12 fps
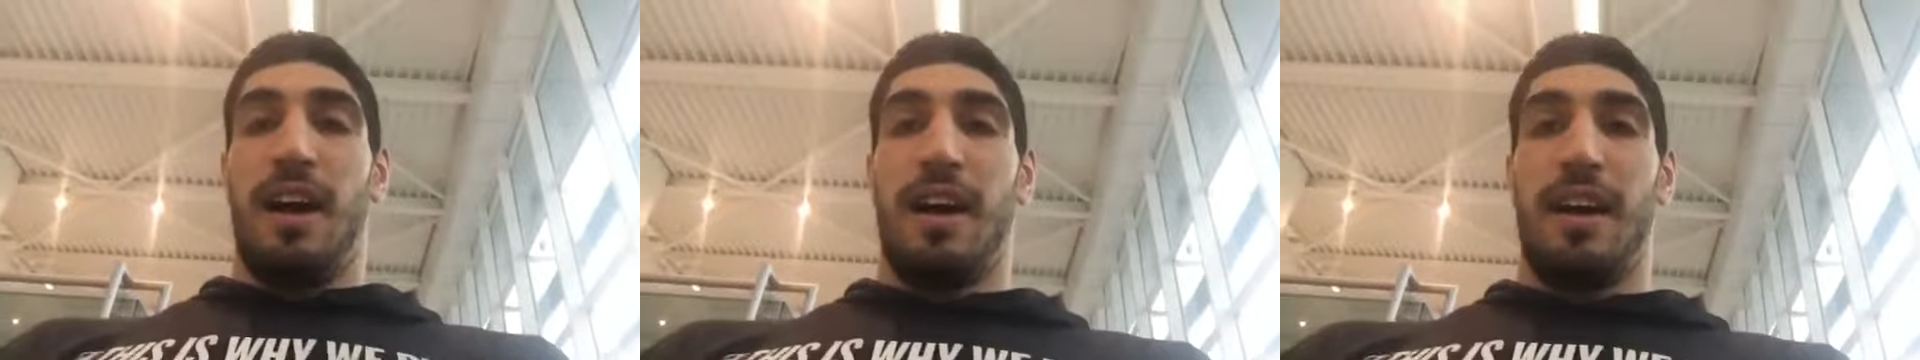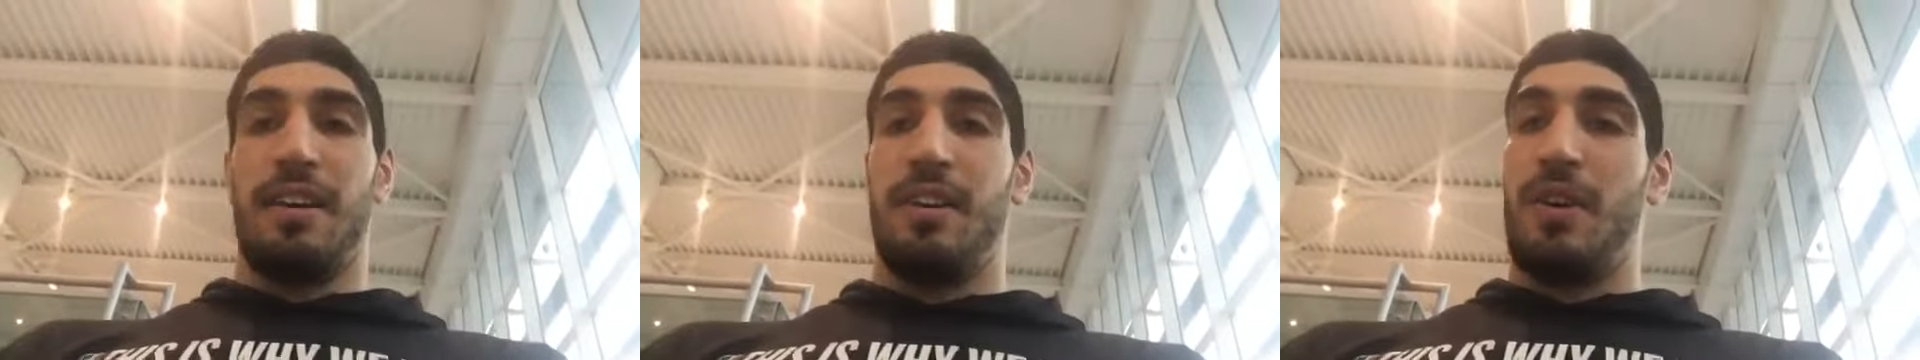
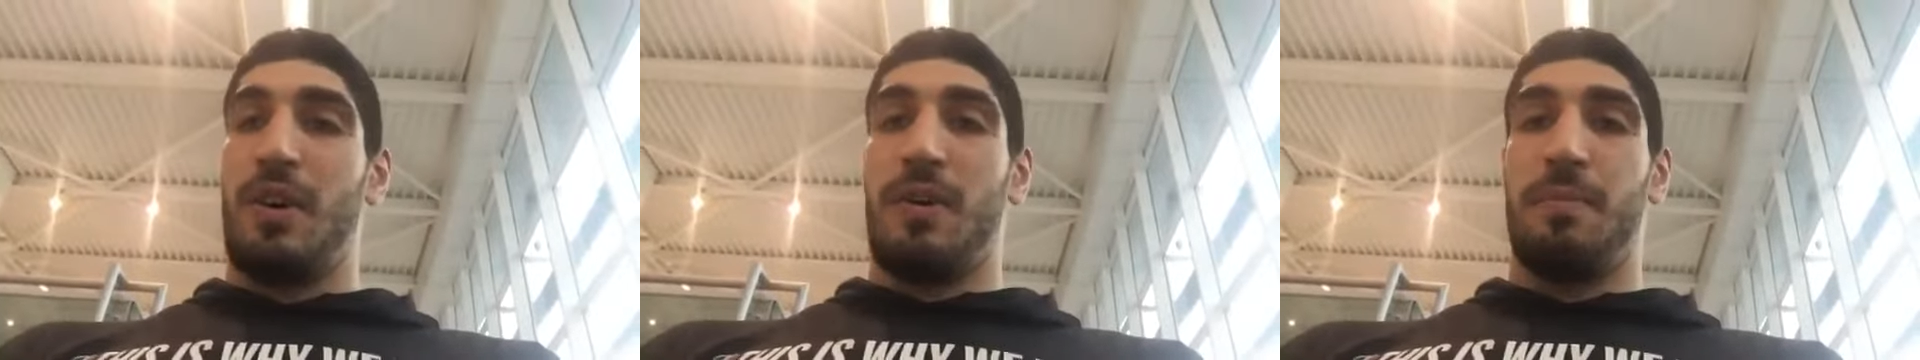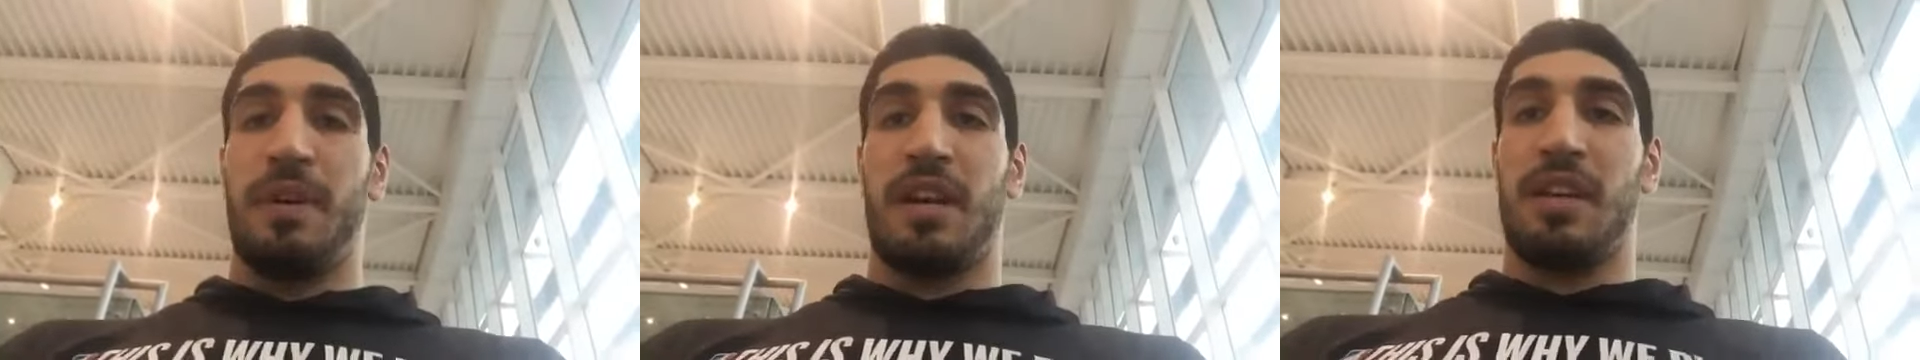You
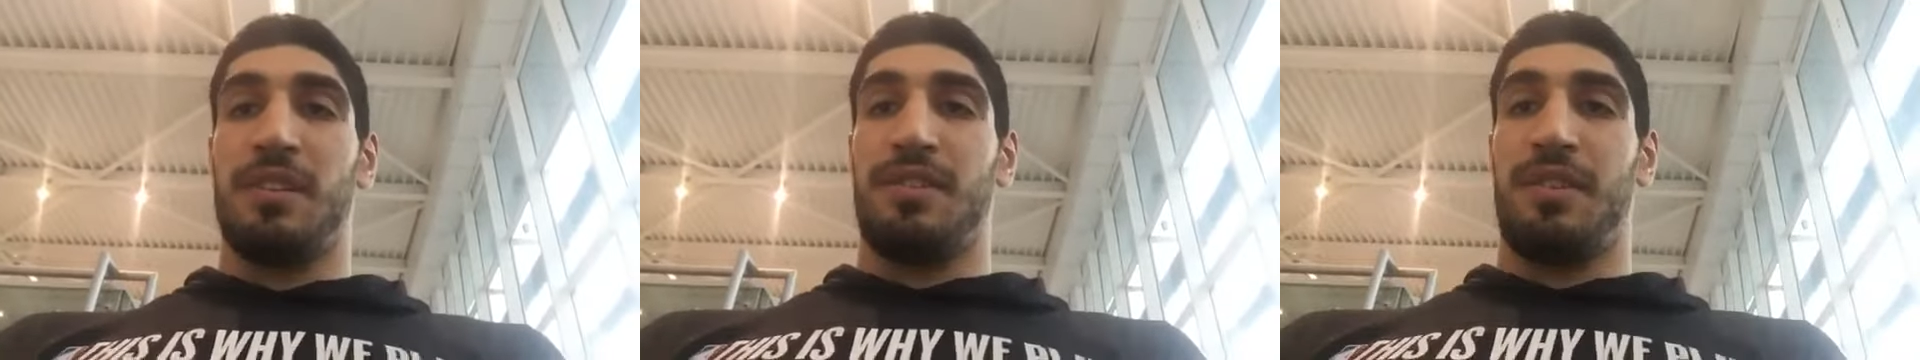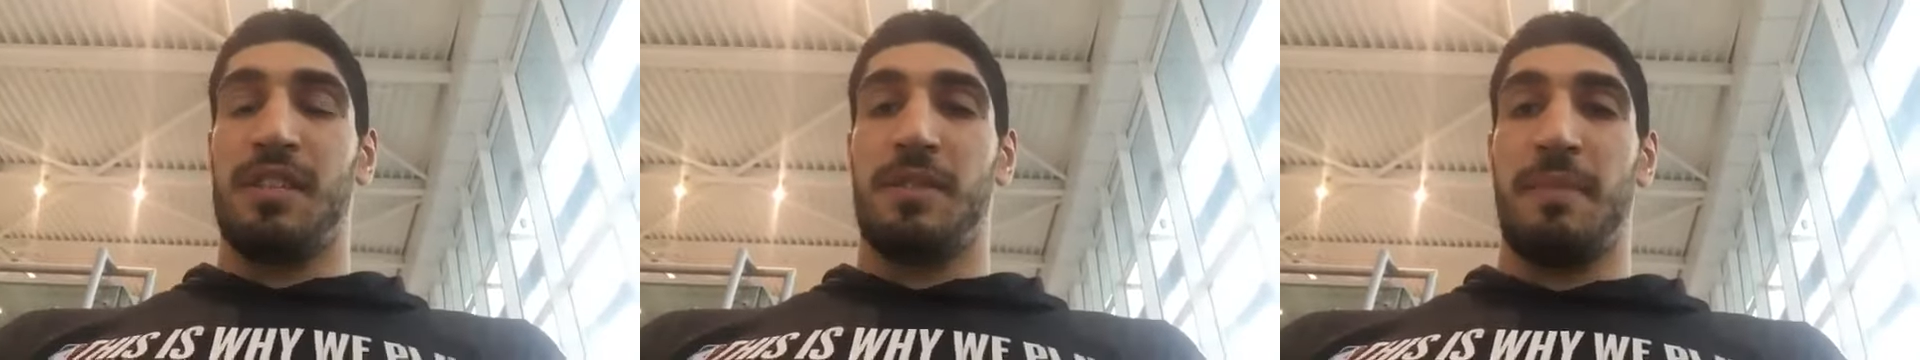know, because
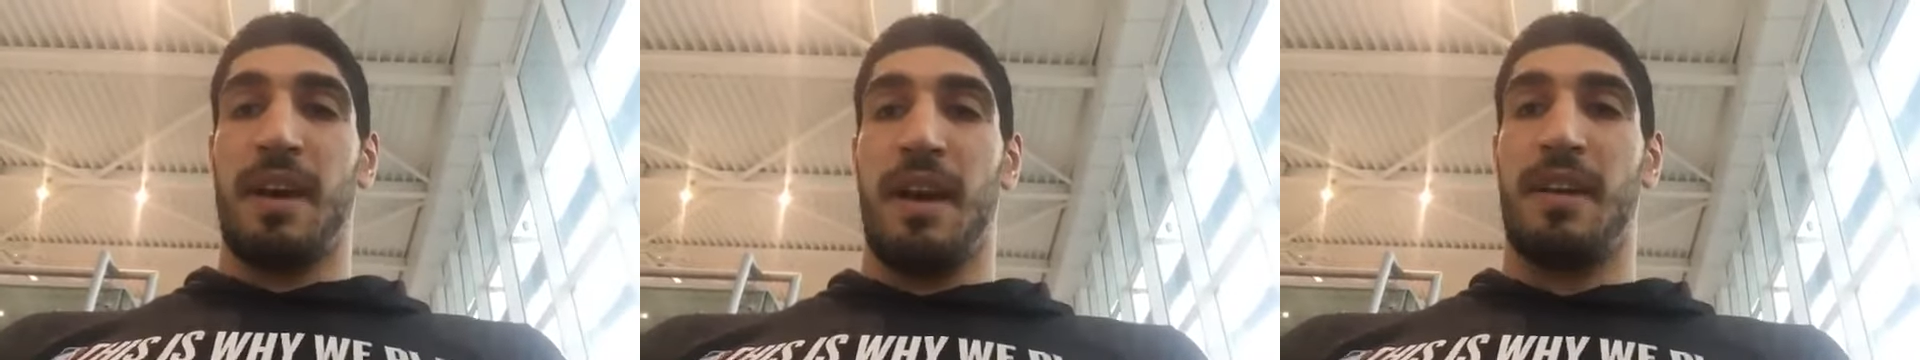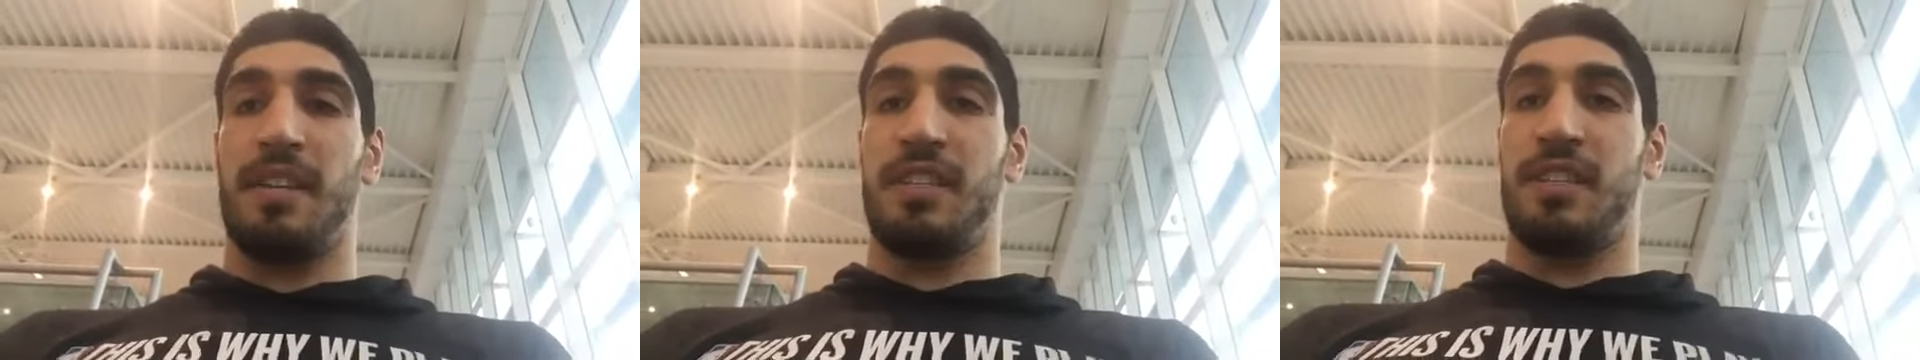the reason
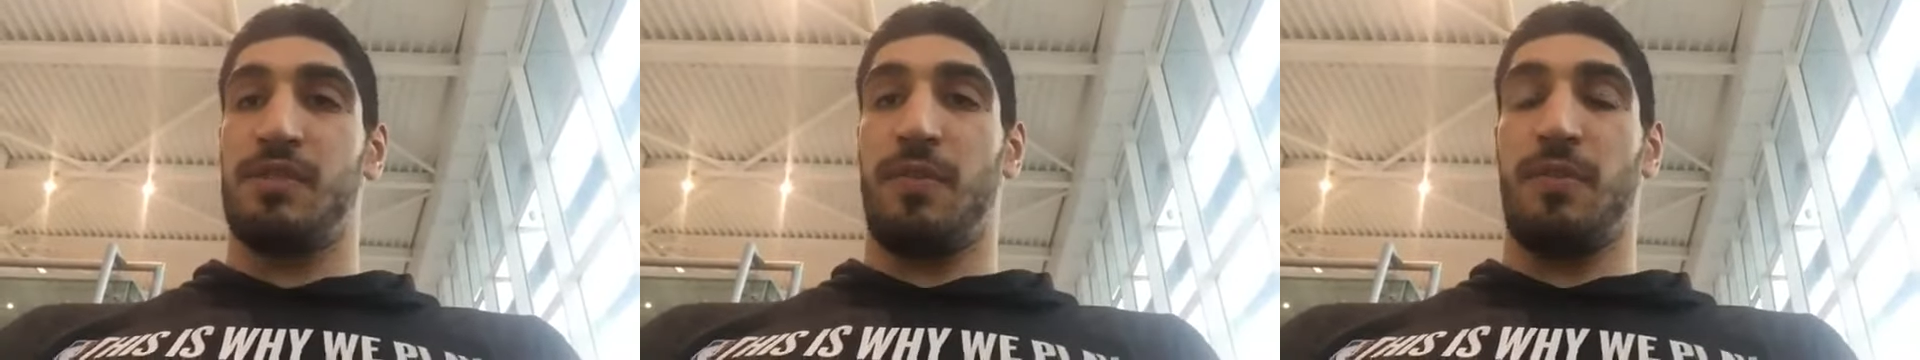behind it is just,